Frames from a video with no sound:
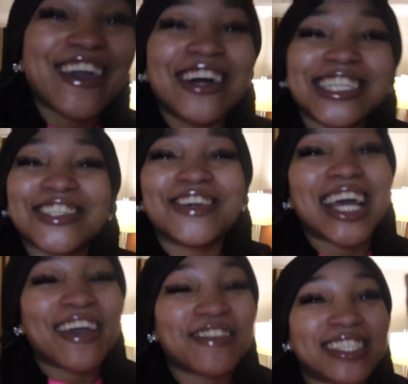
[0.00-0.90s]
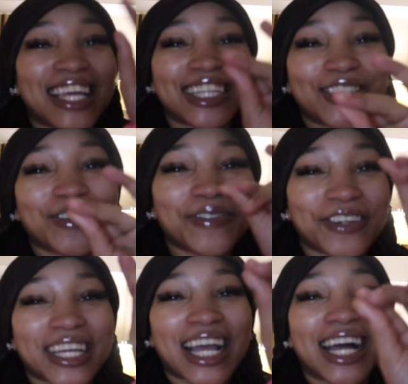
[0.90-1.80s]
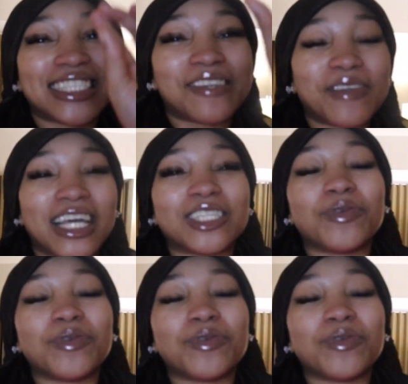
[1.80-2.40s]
You're just gonna have to stay tuned for the content because